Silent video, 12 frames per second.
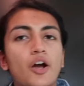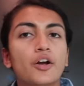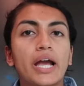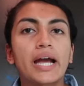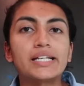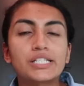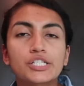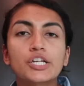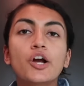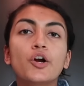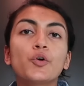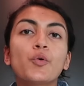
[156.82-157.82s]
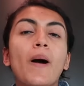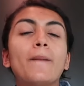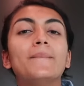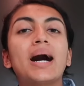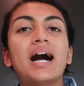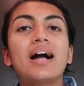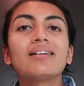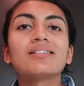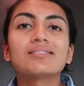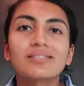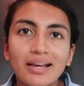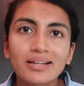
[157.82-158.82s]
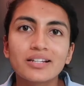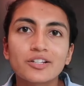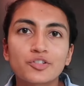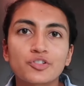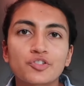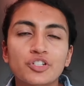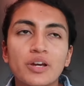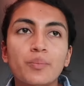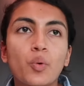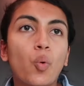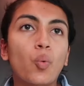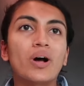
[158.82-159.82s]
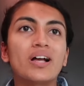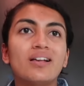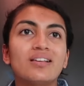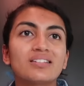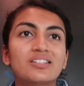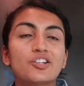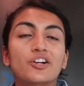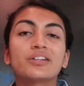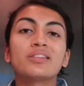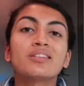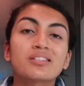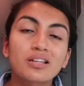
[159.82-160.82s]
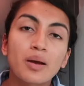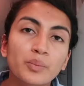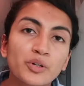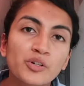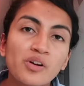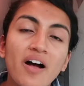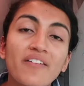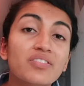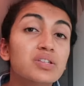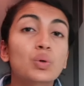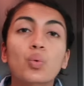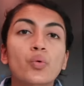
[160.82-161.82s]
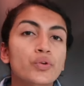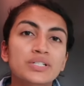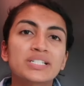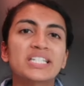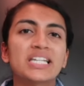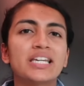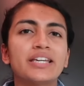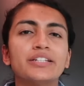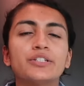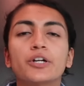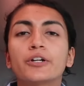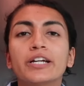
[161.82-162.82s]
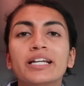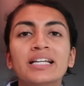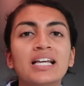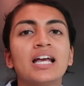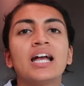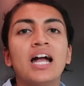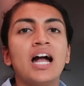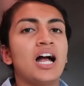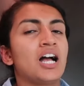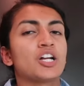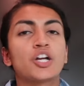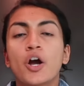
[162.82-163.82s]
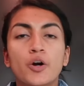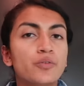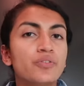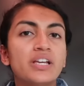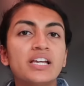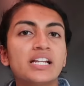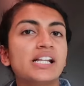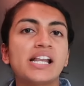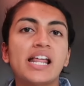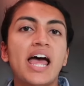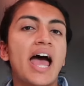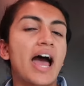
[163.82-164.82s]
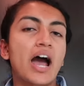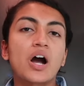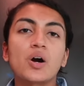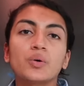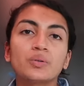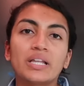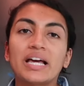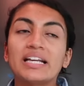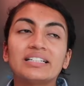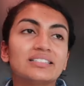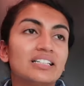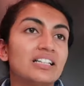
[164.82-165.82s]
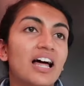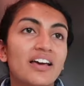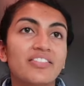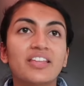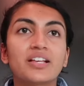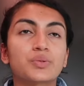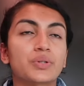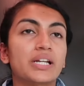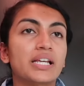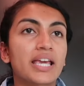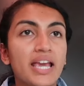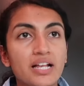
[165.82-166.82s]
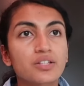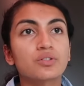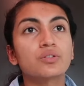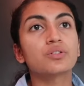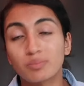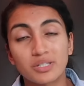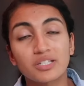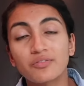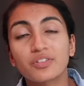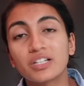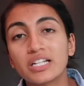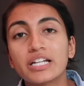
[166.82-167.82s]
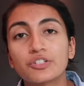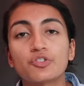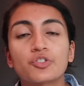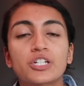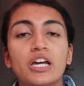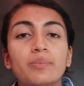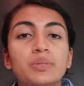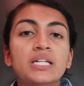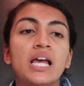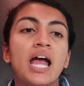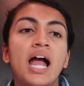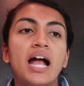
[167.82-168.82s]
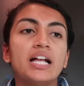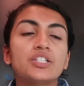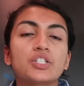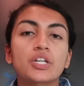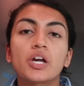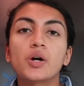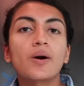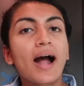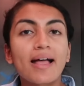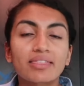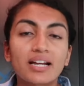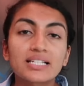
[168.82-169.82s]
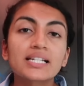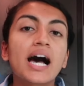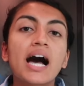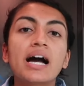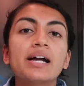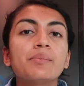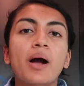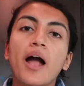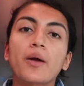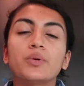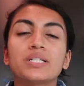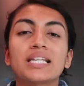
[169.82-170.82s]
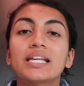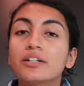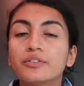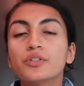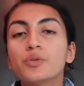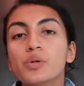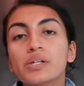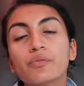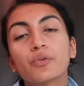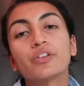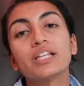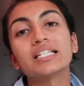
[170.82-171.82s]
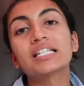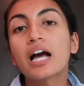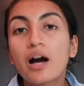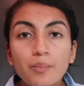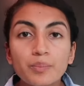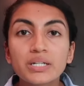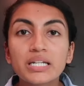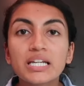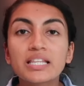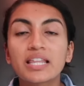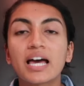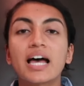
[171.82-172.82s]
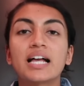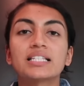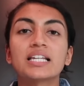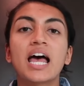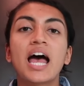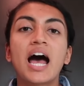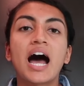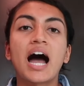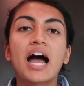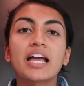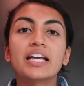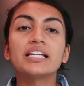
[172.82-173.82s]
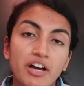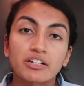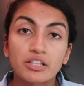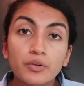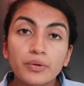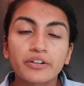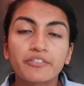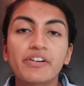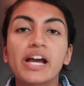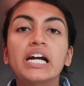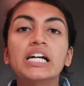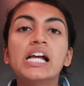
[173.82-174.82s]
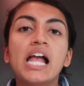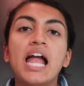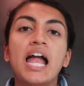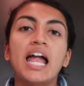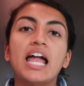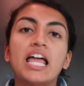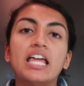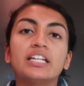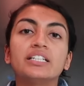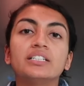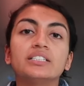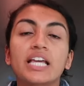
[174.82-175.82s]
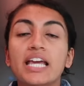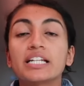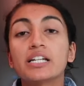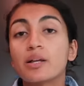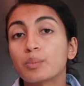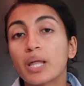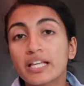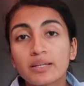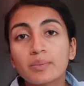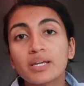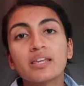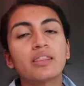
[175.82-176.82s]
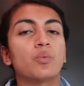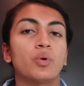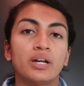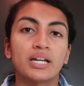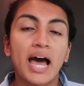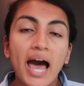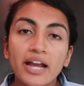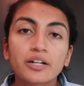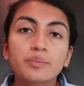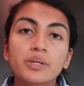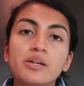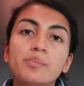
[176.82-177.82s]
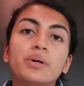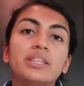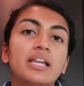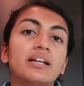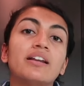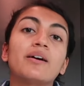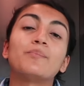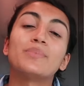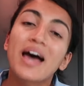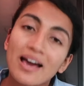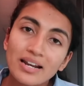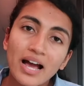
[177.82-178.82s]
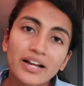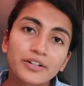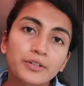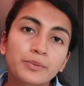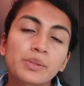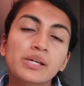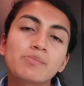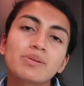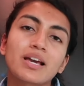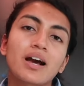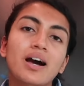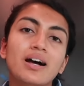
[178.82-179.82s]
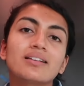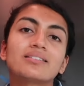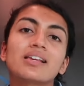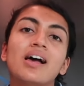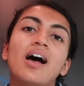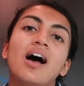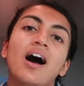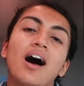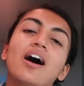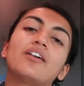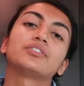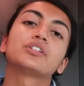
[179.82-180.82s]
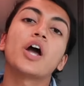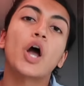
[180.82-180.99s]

Okay, so my second internship was during the summer of the quarantine, during COVID and how like a lot of things were getting canceled, specifically internships. And so at that time, I was interviewing for this company that I found at the career fair and they ended up liking me and they wanted to hire me, but they ended up not hiring me because of